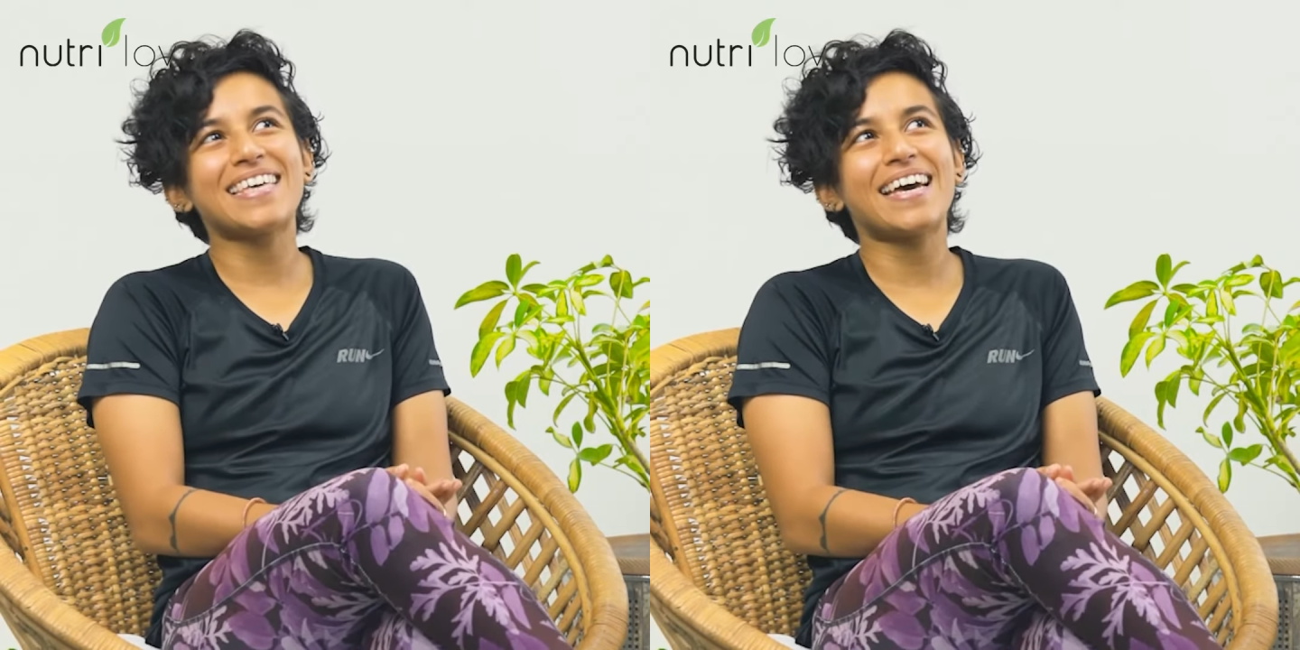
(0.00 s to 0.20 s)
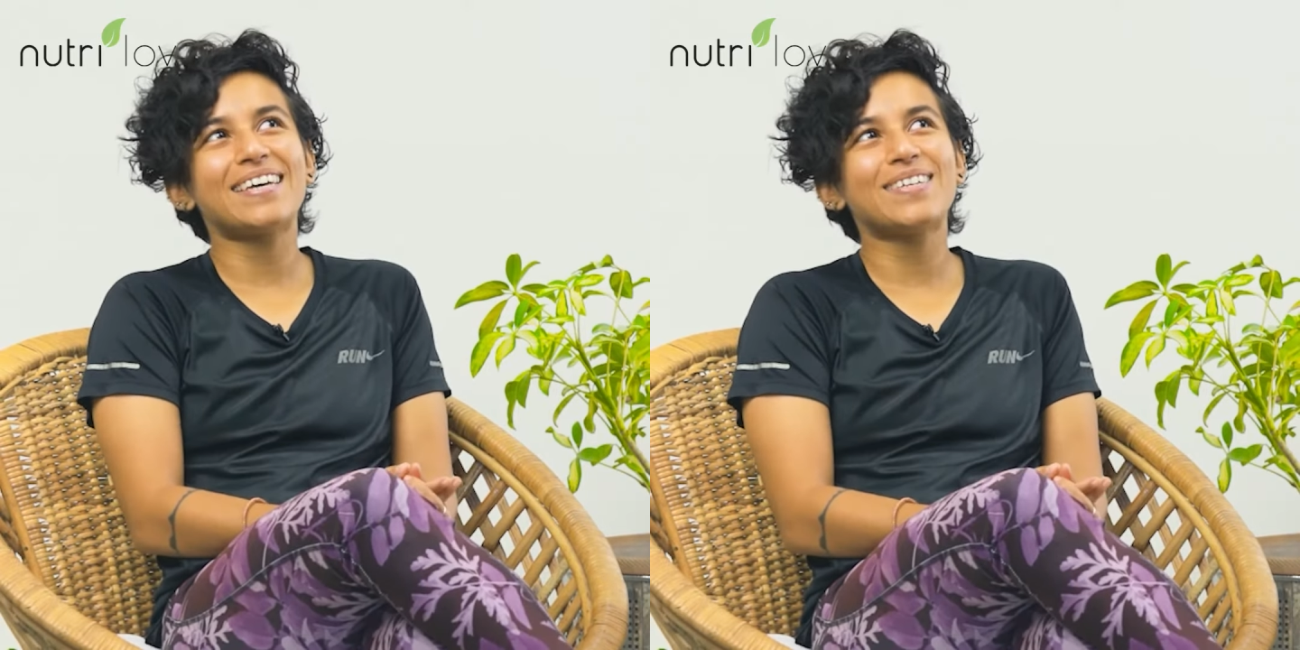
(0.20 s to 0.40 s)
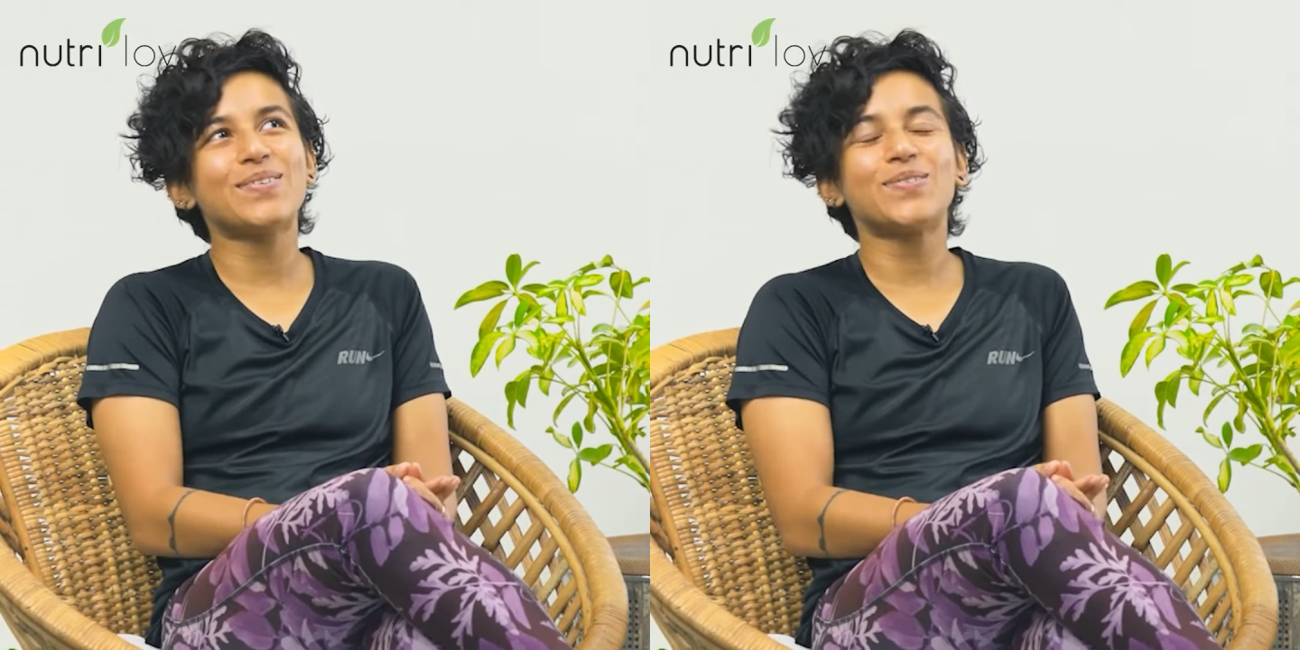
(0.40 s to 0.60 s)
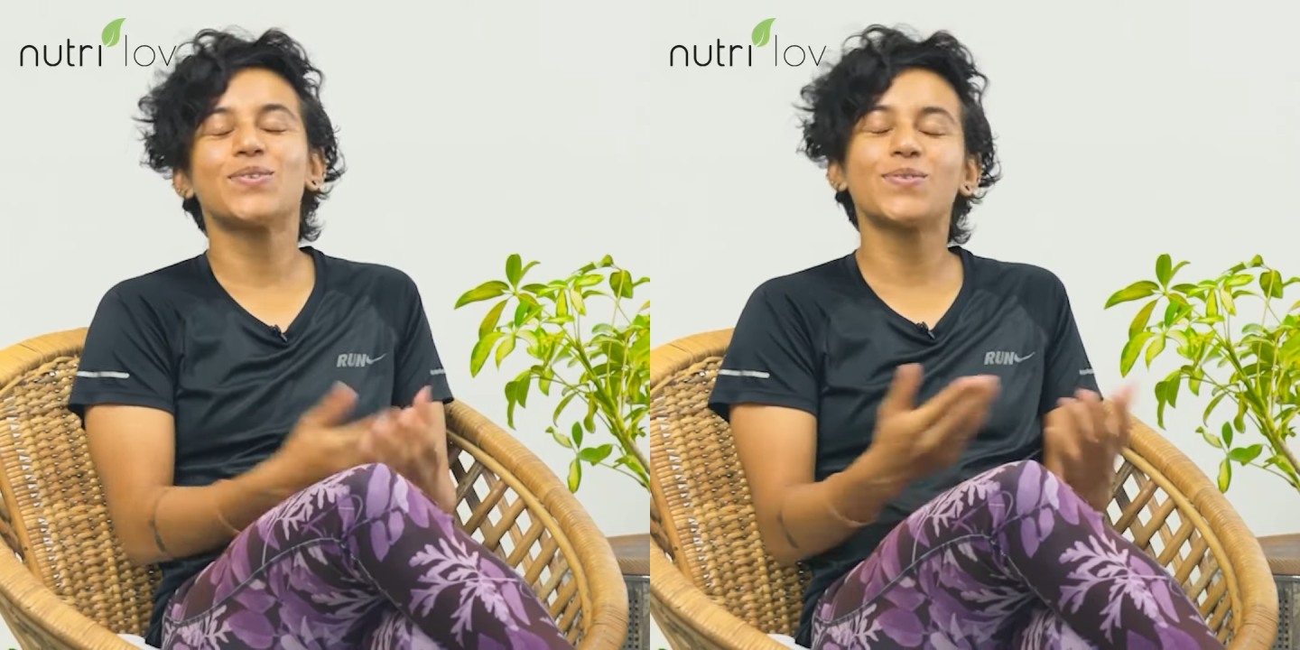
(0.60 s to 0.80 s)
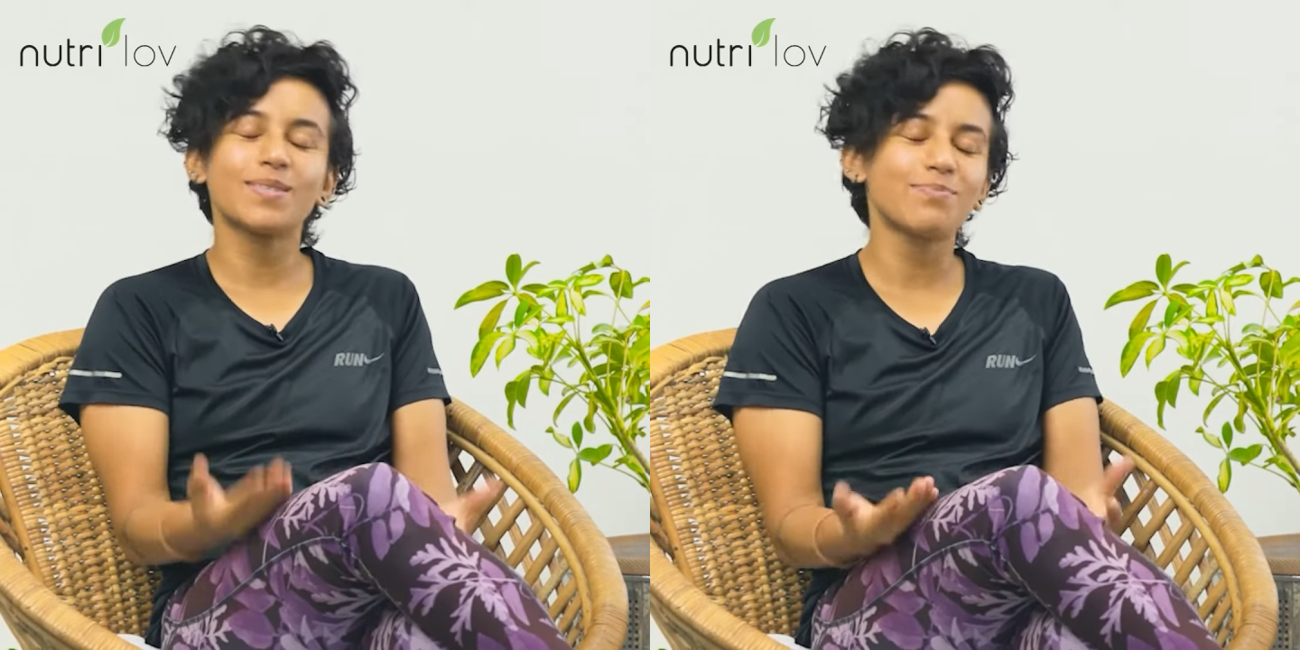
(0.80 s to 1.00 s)
that you know
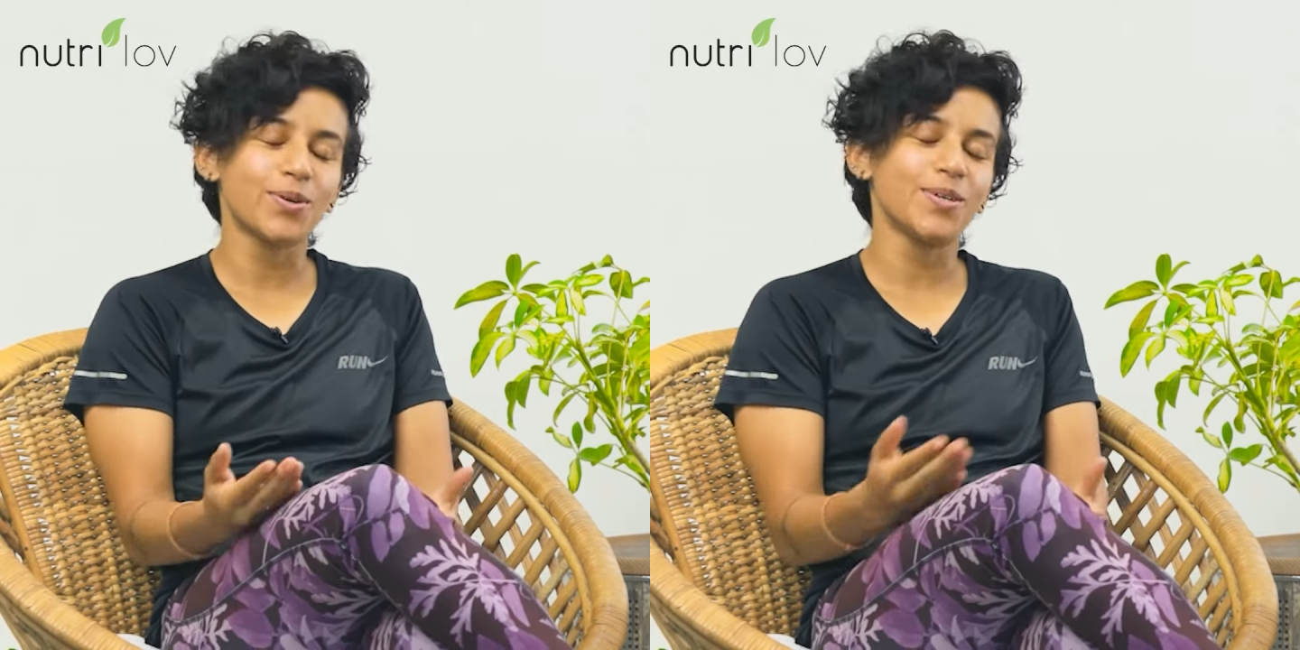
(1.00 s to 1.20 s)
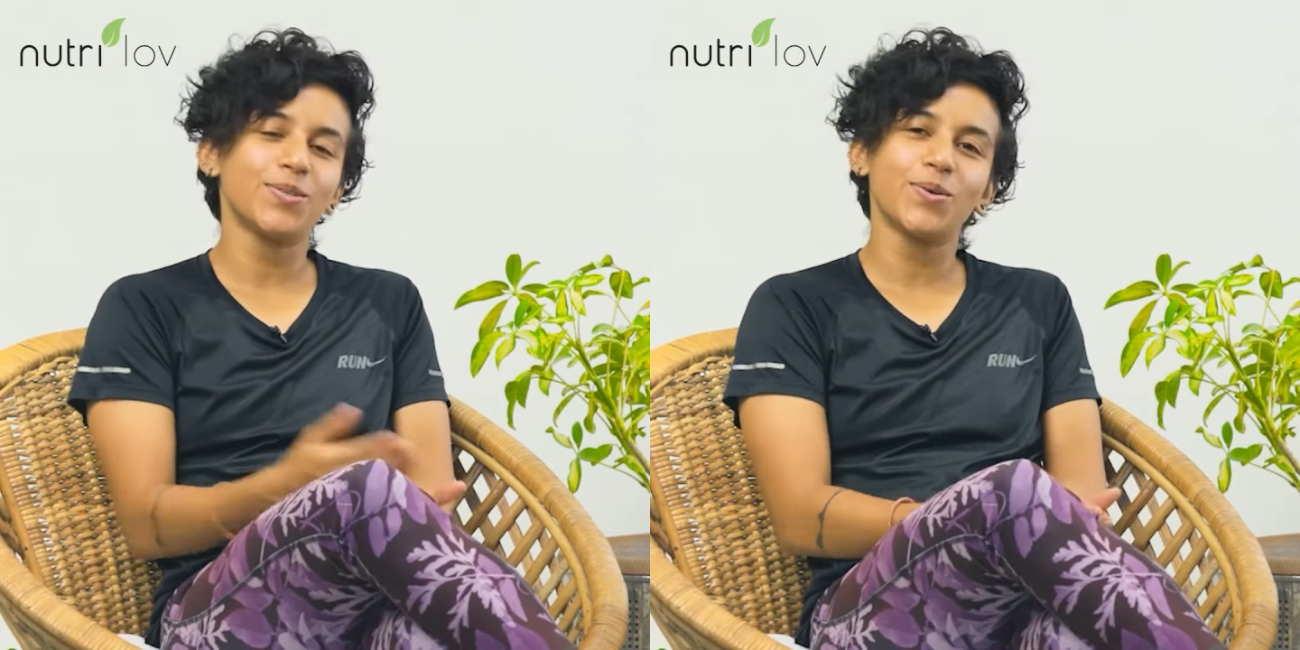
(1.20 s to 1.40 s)
don't spoil,